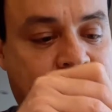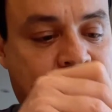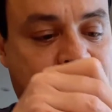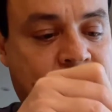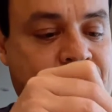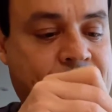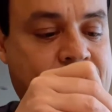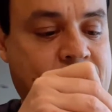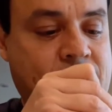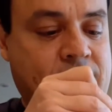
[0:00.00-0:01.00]

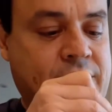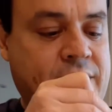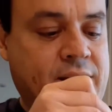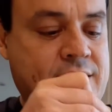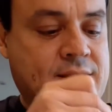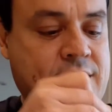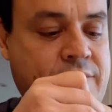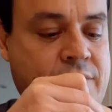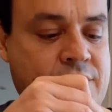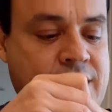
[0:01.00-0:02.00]
the thing is,
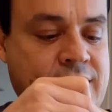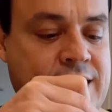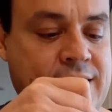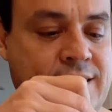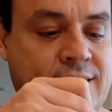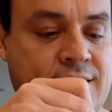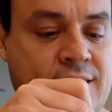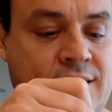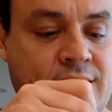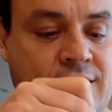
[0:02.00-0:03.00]
if you take that
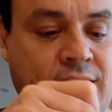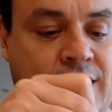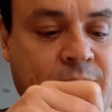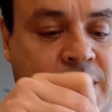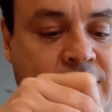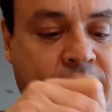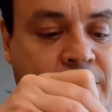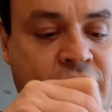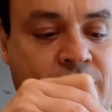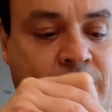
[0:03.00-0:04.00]
disk that has been
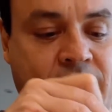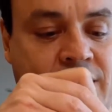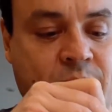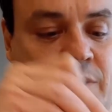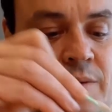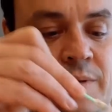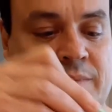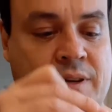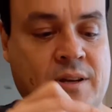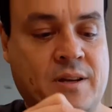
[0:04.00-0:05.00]
damaged by this
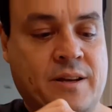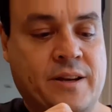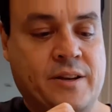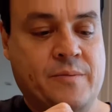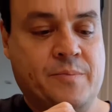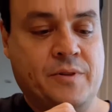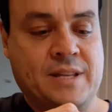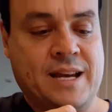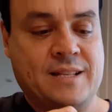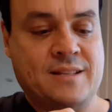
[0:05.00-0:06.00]
problem and you put
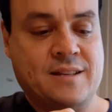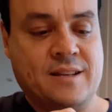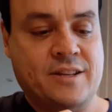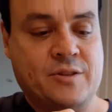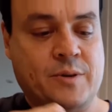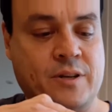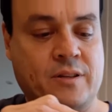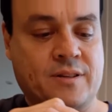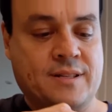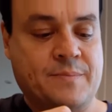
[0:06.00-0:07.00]
that into
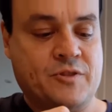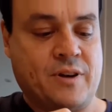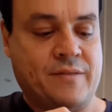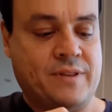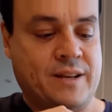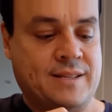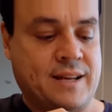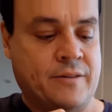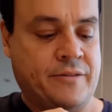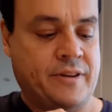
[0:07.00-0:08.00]
another zip drive that is
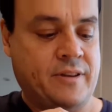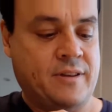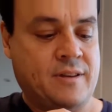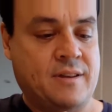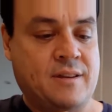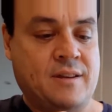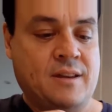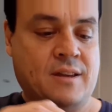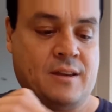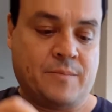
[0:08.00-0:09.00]
healthy,
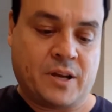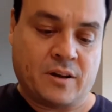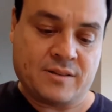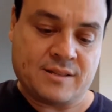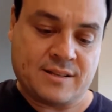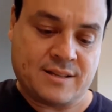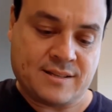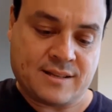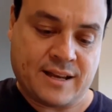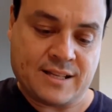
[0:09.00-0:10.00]
because the
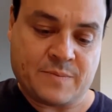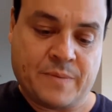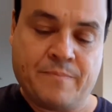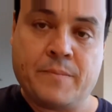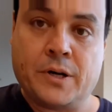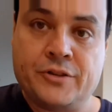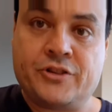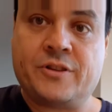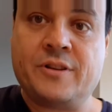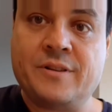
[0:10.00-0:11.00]
disk has been
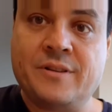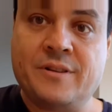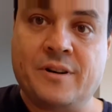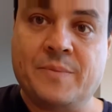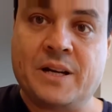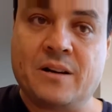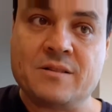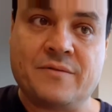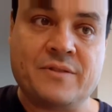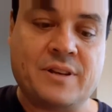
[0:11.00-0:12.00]
munched, you know,
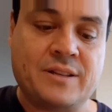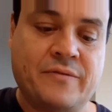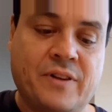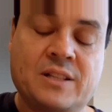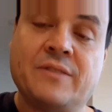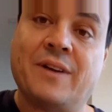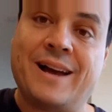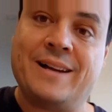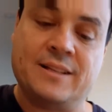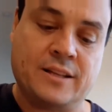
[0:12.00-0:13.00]
because of the defective
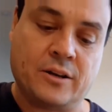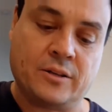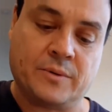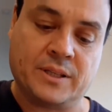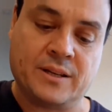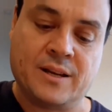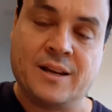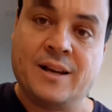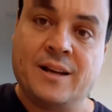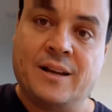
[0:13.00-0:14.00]
head in the other one,
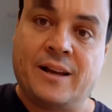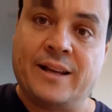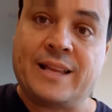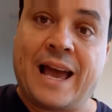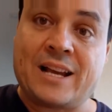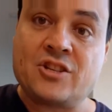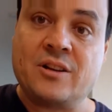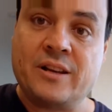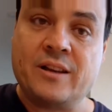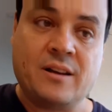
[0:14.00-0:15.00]
it
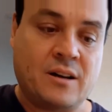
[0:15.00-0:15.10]
actually